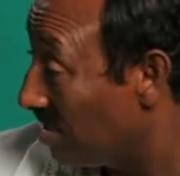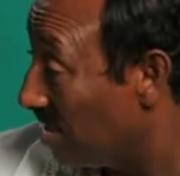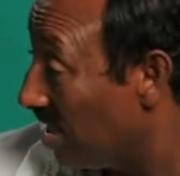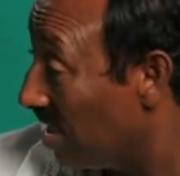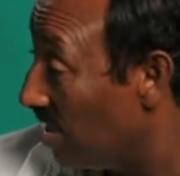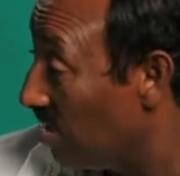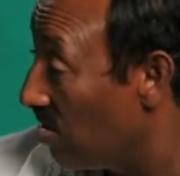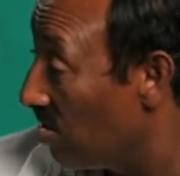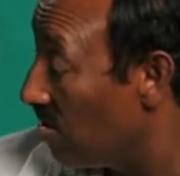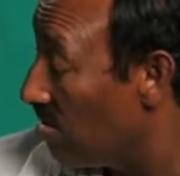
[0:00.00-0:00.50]

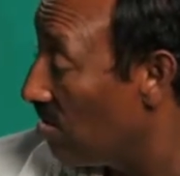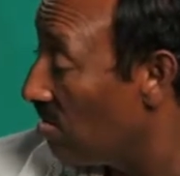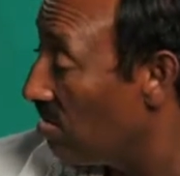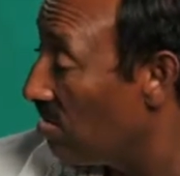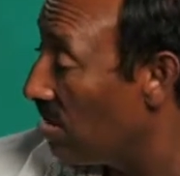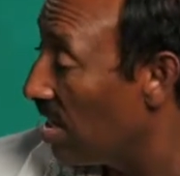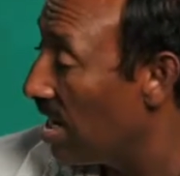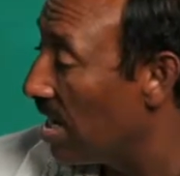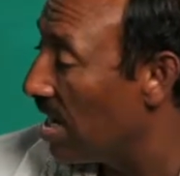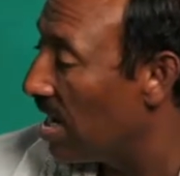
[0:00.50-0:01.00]
you
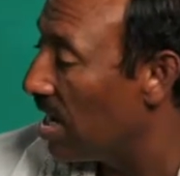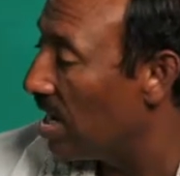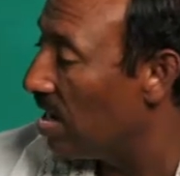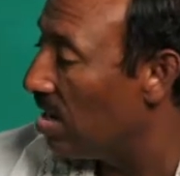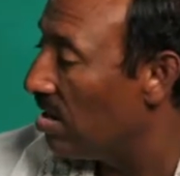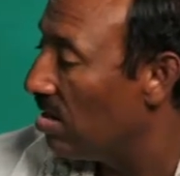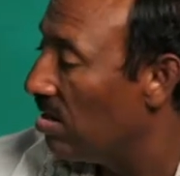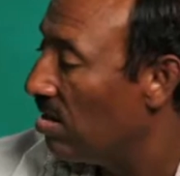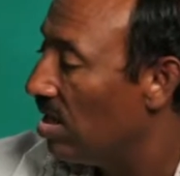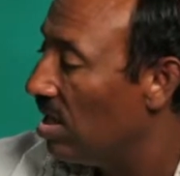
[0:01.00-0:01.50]
know,
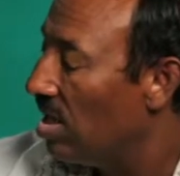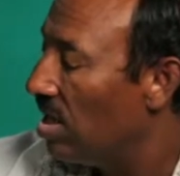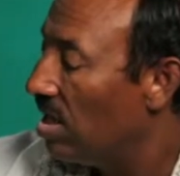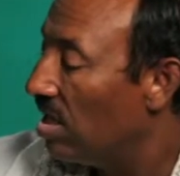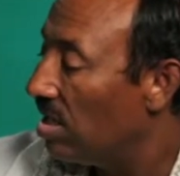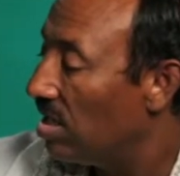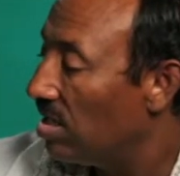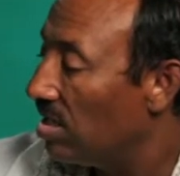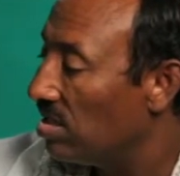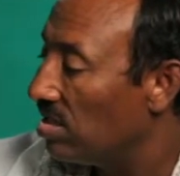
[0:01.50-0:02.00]
uh,
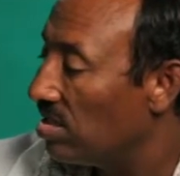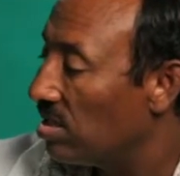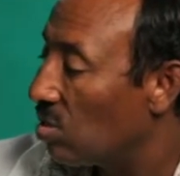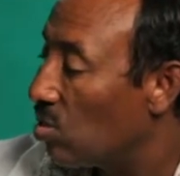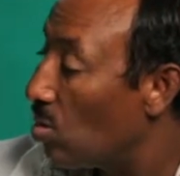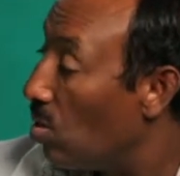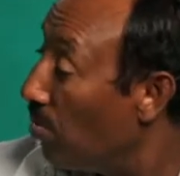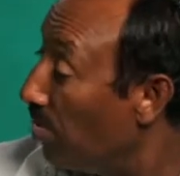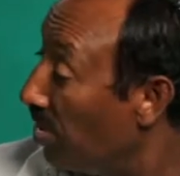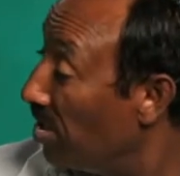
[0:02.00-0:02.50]
and the
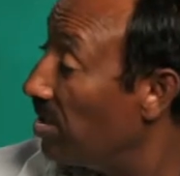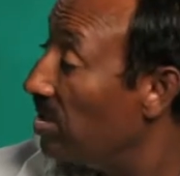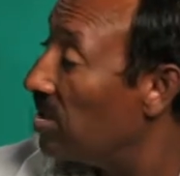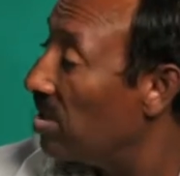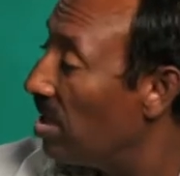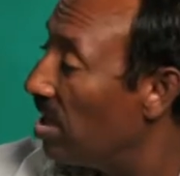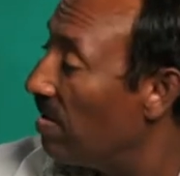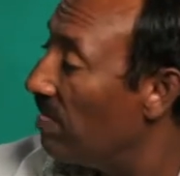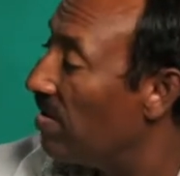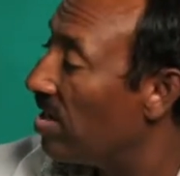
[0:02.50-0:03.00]

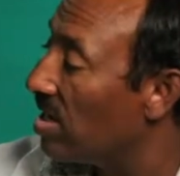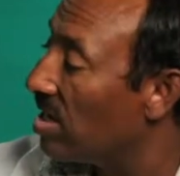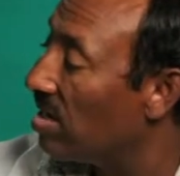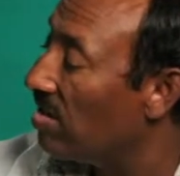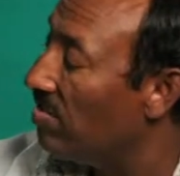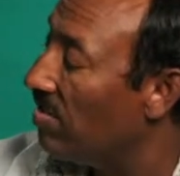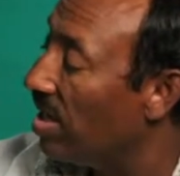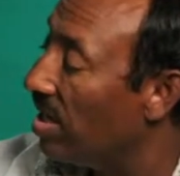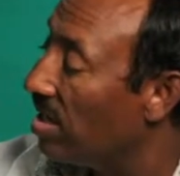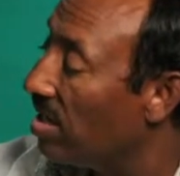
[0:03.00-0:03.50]
communist
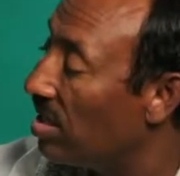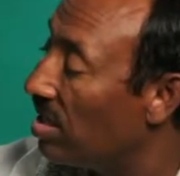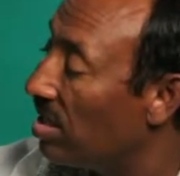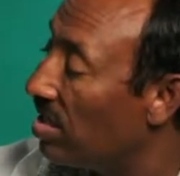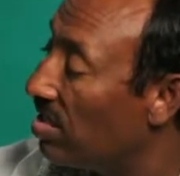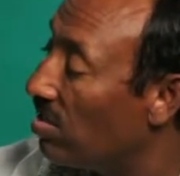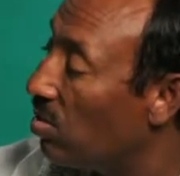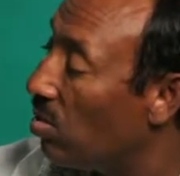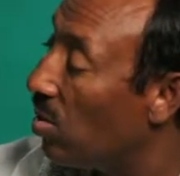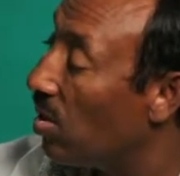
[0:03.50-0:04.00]

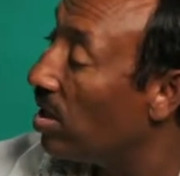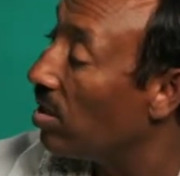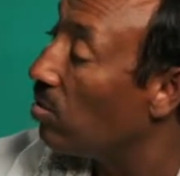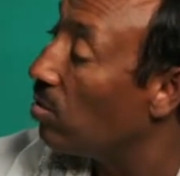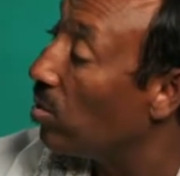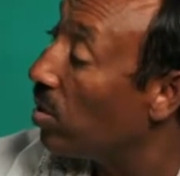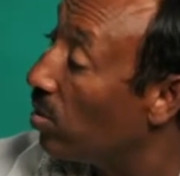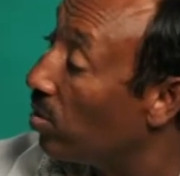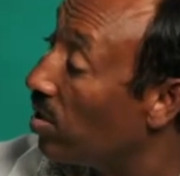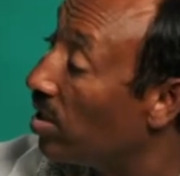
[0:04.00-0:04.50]
government,
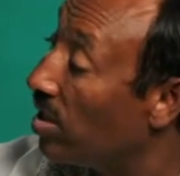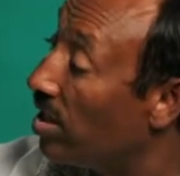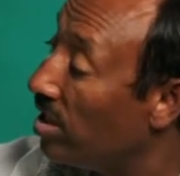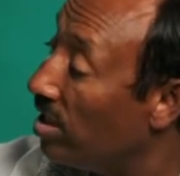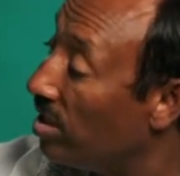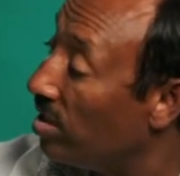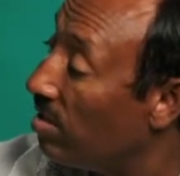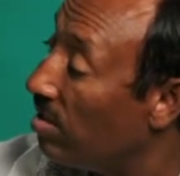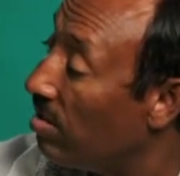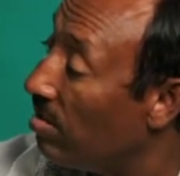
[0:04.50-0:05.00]
when we were
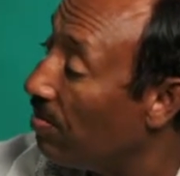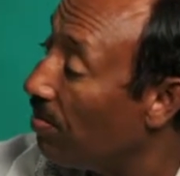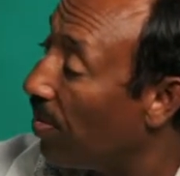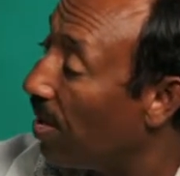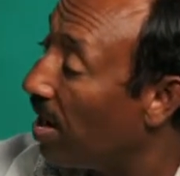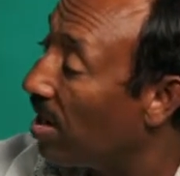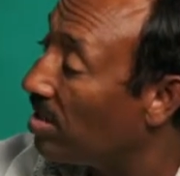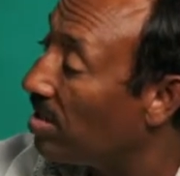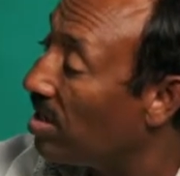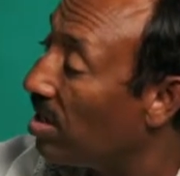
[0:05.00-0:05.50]
in
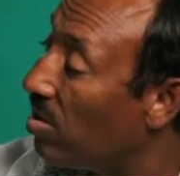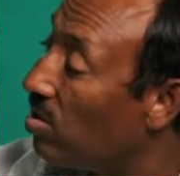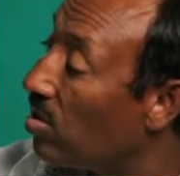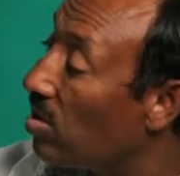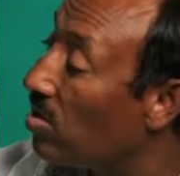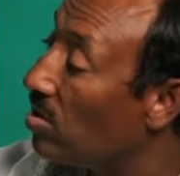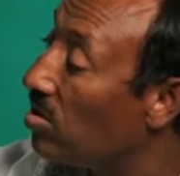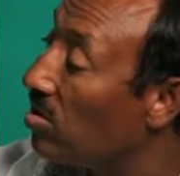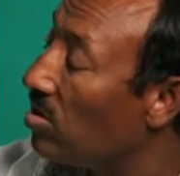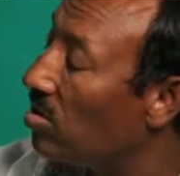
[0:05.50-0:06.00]
Ethiopia, they
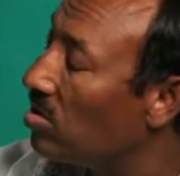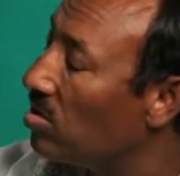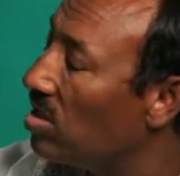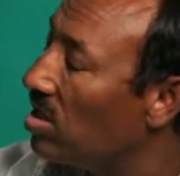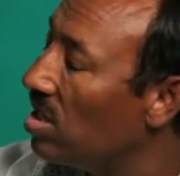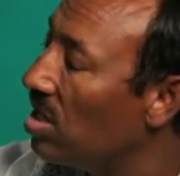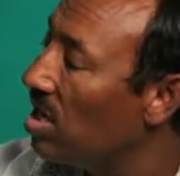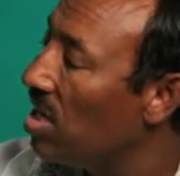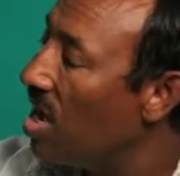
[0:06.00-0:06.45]
were not